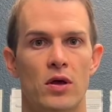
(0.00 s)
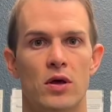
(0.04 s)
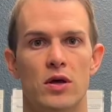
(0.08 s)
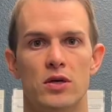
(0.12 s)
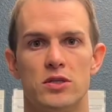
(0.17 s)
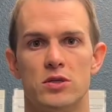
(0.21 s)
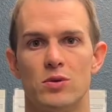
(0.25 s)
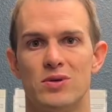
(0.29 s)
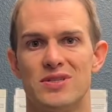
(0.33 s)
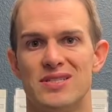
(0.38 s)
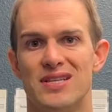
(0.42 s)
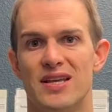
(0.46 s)

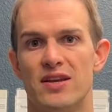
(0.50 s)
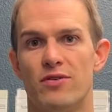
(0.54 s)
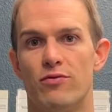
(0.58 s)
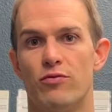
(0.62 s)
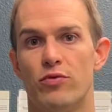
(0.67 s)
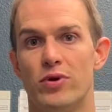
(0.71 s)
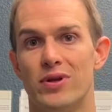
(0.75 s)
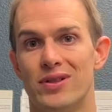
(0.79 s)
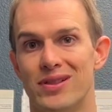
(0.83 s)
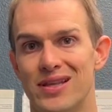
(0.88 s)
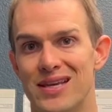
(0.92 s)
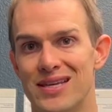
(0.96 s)
So instead of
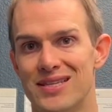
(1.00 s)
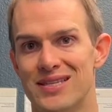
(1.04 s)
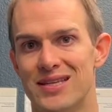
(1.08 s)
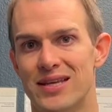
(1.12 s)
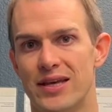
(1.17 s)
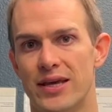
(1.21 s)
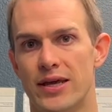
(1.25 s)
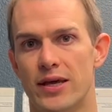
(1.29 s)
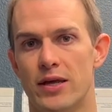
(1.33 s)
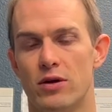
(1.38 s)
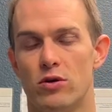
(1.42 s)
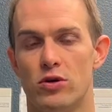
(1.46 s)

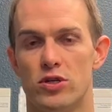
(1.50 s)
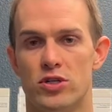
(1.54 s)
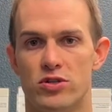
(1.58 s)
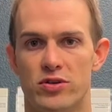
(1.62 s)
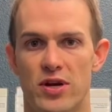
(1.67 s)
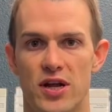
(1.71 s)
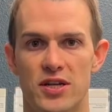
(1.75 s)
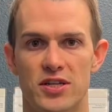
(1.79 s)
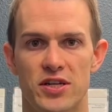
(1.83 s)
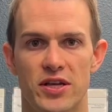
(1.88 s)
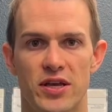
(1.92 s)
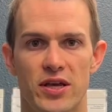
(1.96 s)
releasing it or
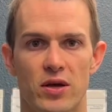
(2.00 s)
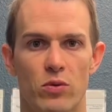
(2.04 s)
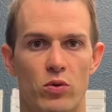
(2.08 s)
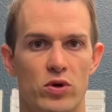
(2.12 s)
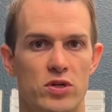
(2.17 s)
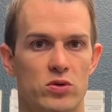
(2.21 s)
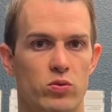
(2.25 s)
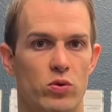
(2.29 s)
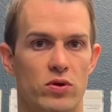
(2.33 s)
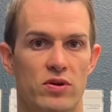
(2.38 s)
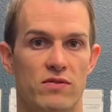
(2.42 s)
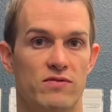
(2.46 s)
stretching it,
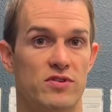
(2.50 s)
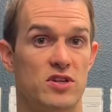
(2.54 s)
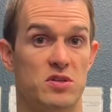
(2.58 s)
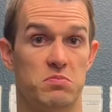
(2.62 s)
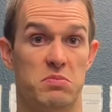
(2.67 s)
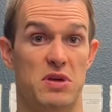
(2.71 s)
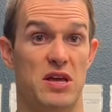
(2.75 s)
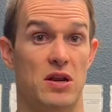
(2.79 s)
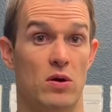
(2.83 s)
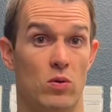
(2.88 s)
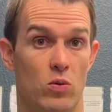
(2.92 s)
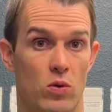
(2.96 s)
which would have just
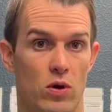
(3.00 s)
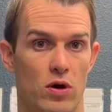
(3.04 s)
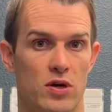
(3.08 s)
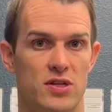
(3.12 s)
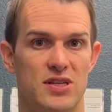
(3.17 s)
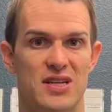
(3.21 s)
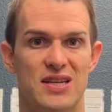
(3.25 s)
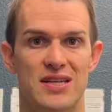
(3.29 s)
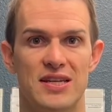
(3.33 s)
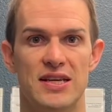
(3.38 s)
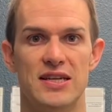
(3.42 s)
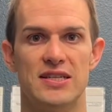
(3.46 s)
made it worse
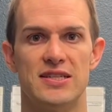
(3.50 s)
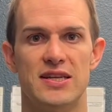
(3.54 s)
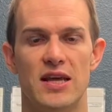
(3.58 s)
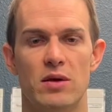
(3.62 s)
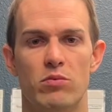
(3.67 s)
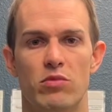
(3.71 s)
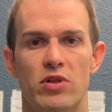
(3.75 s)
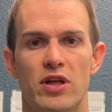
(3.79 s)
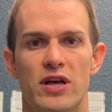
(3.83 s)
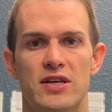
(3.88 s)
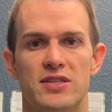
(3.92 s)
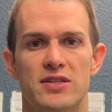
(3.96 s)
and
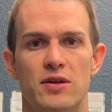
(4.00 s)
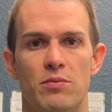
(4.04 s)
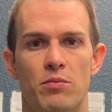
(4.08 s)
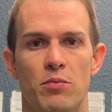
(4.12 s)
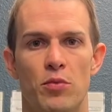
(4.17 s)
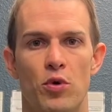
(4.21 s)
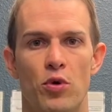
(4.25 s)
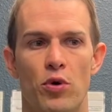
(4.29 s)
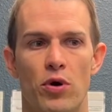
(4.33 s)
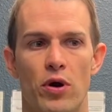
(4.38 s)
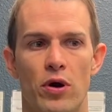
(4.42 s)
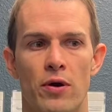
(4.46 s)
destabilized it
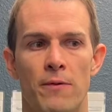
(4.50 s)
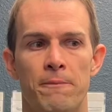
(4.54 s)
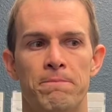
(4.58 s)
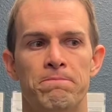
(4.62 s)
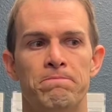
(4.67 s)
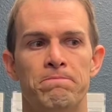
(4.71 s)
more,